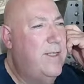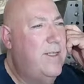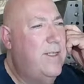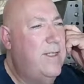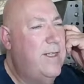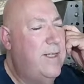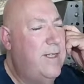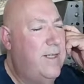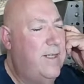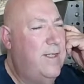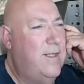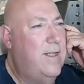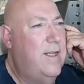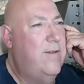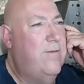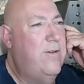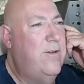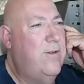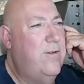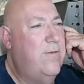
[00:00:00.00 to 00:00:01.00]
didn't
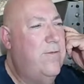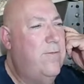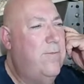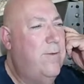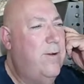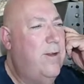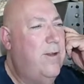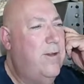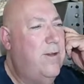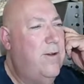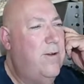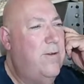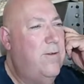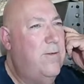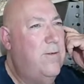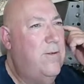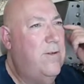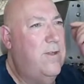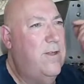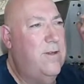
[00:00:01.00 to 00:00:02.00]
have enough. Well, I got all
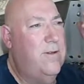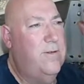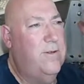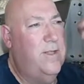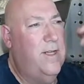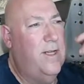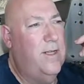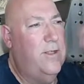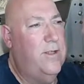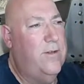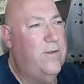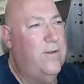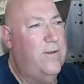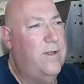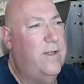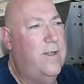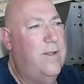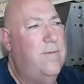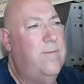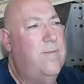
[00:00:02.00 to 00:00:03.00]
those
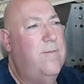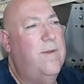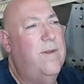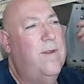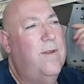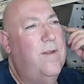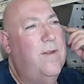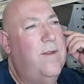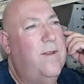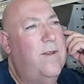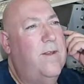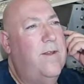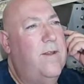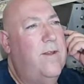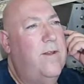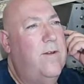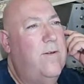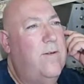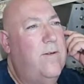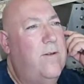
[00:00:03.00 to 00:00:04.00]
extra,
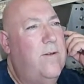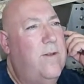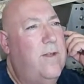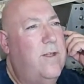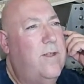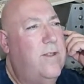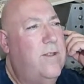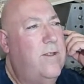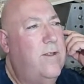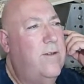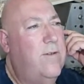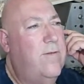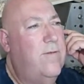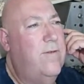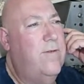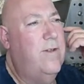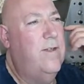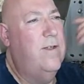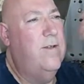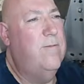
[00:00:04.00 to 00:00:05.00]
all this stuff
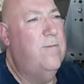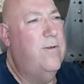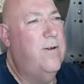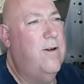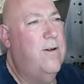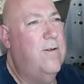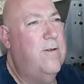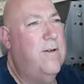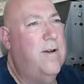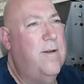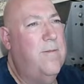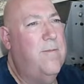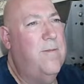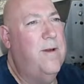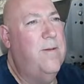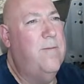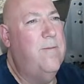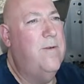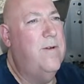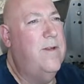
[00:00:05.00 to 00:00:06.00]
in program
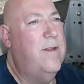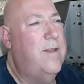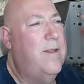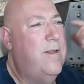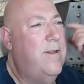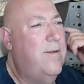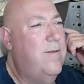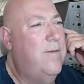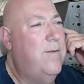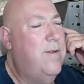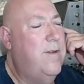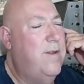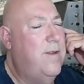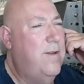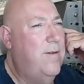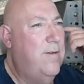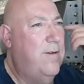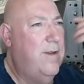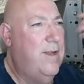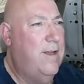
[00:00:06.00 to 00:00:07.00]
memory.
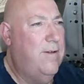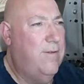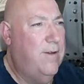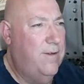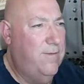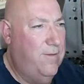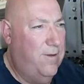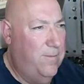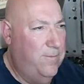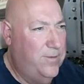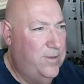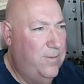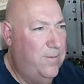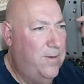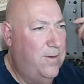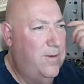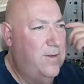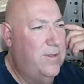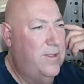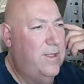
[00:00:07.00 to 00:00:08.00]
And now I've
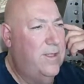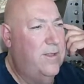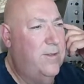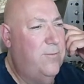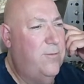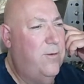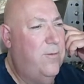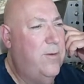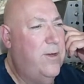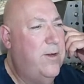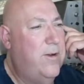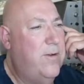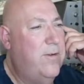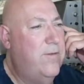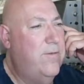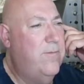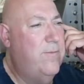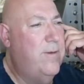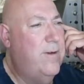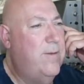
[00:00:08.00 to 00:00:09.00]
optimised it, it's probably got
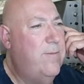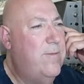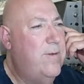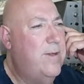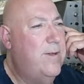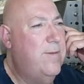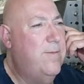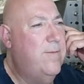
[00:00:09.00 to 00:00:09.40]
enough memory.